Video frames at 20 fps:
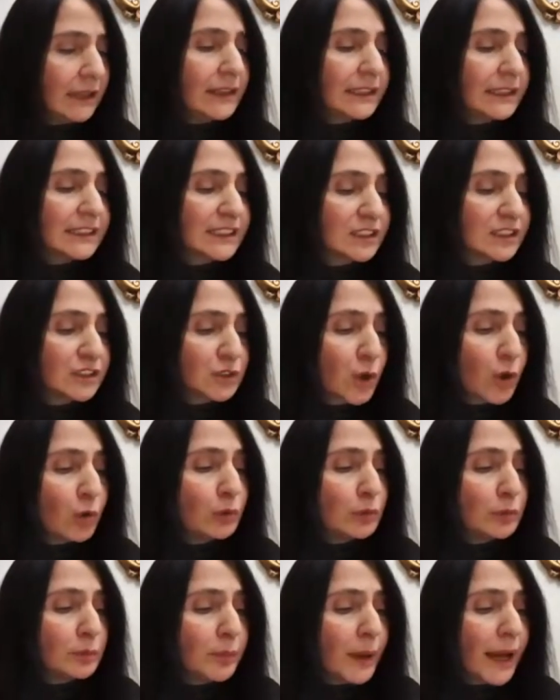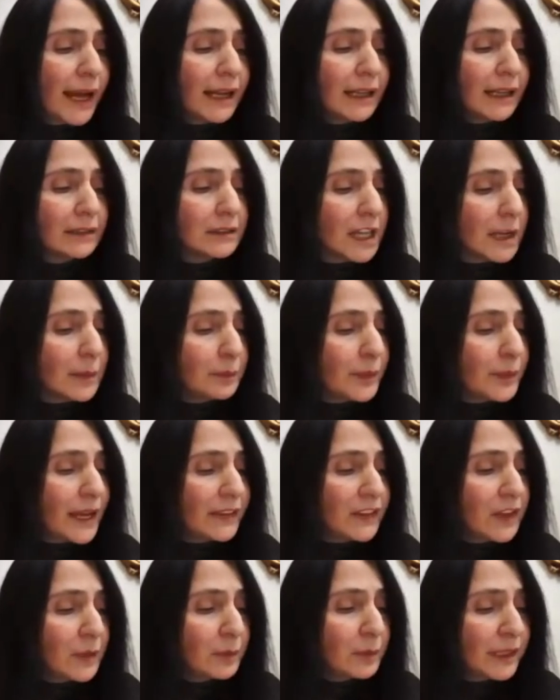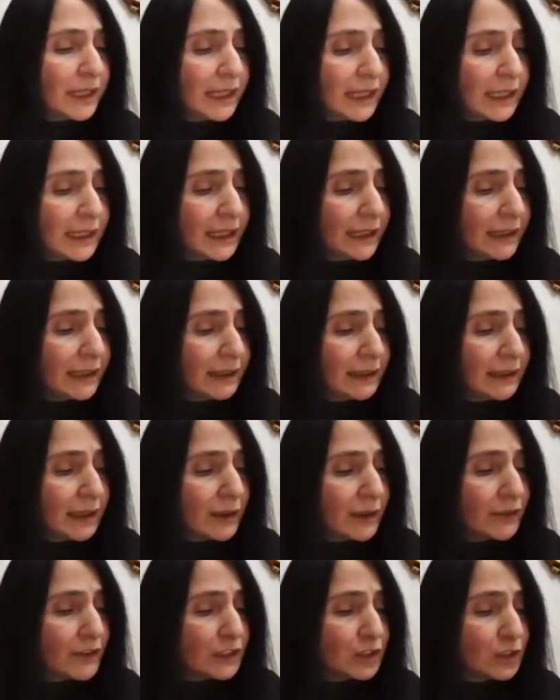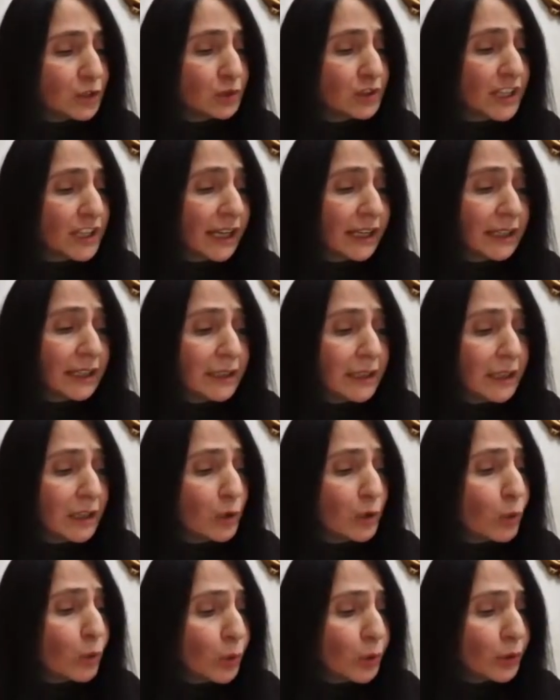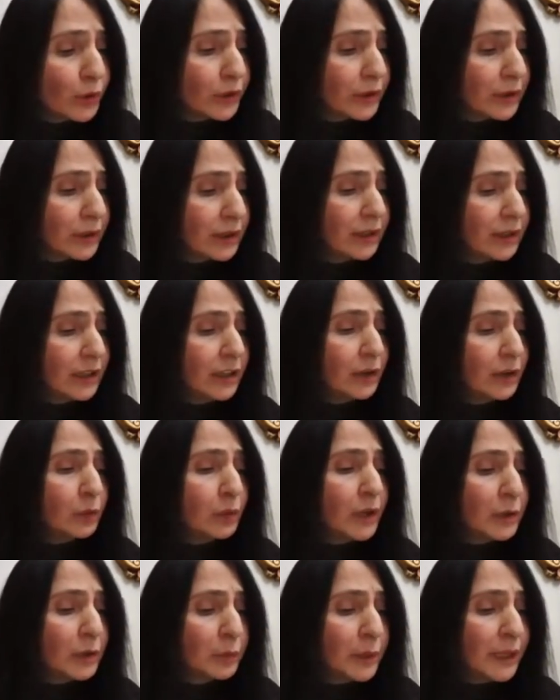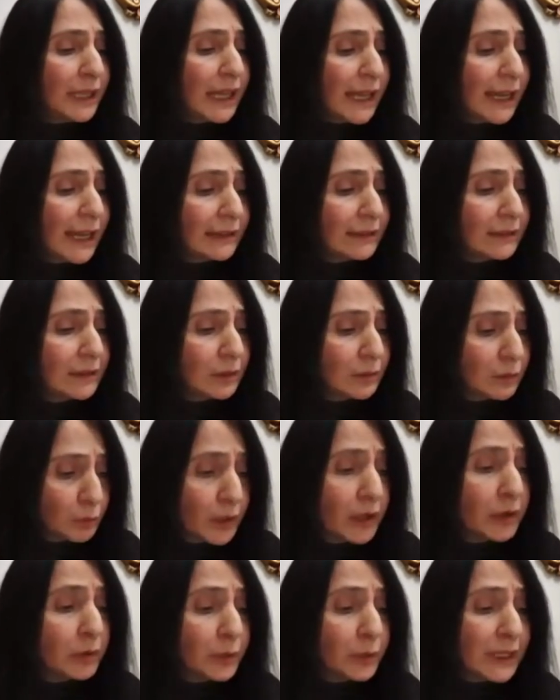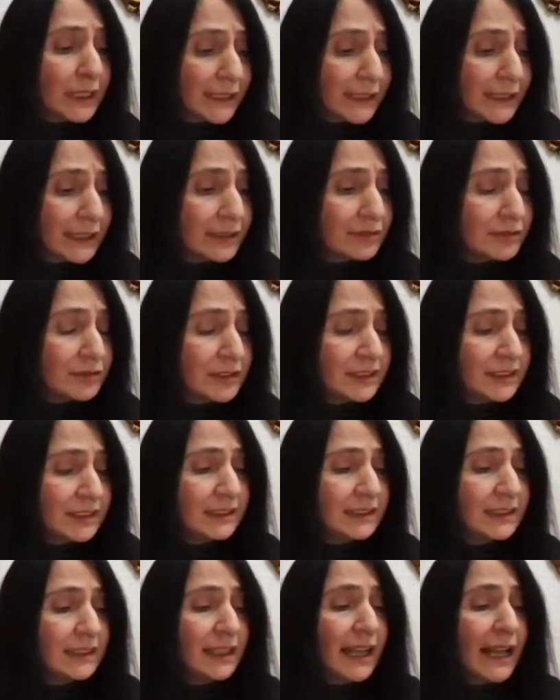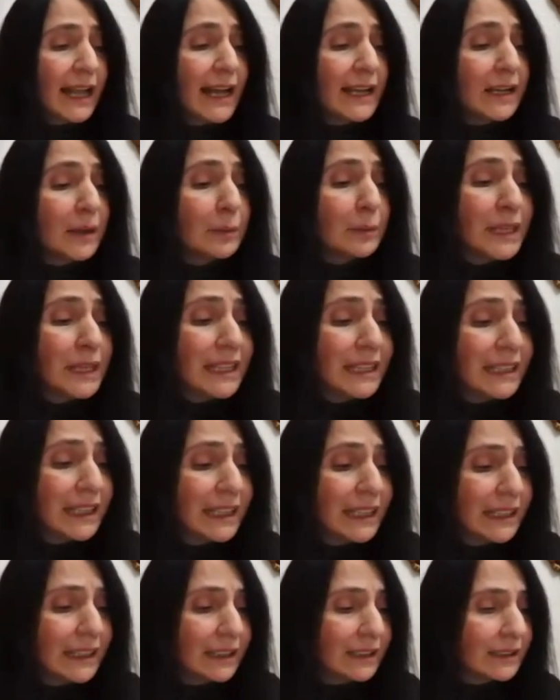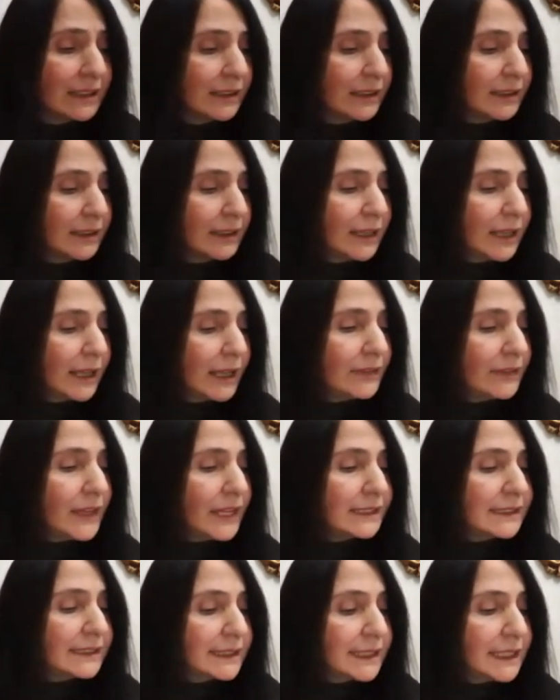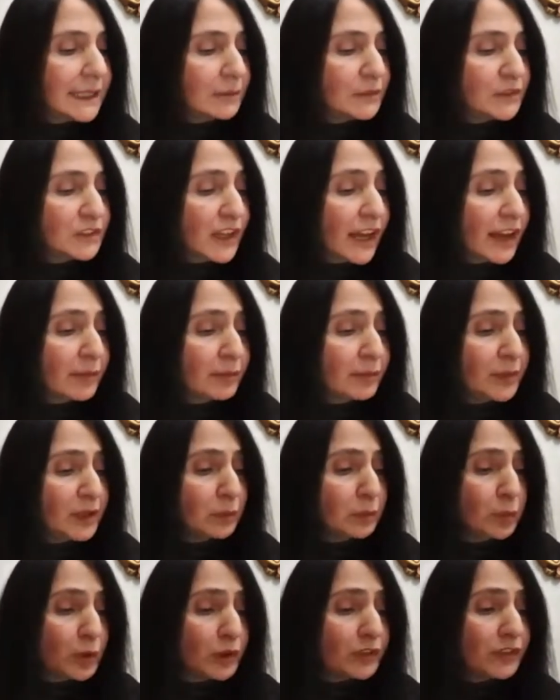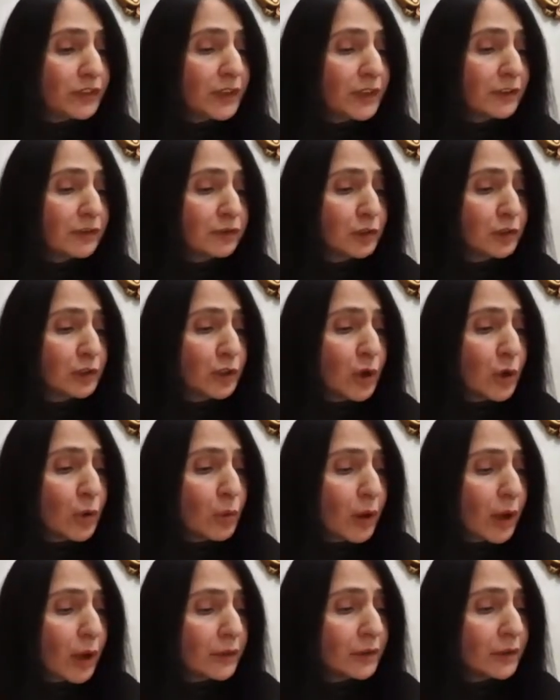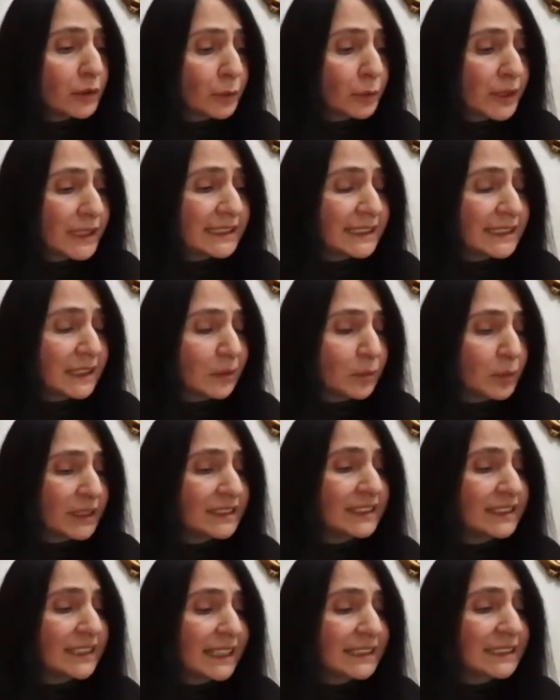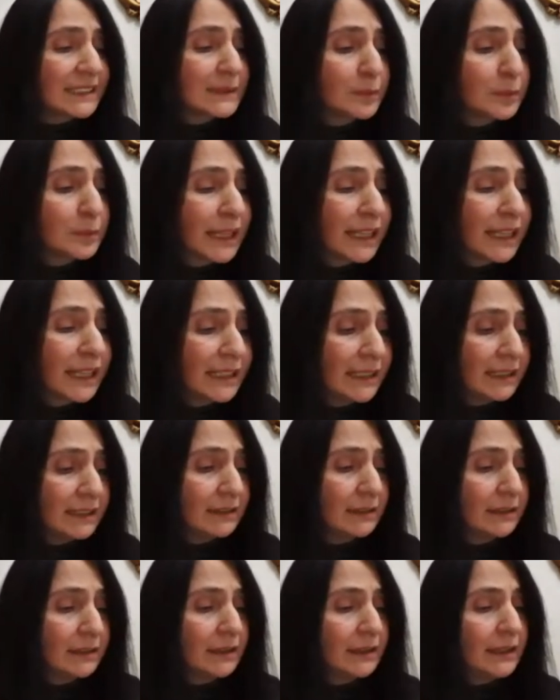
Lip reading: The stone piled up at the beginning of the Shuja'iyya quarter where we lived had a meaning, and they seemed to have been put there for no other reason but to explain it.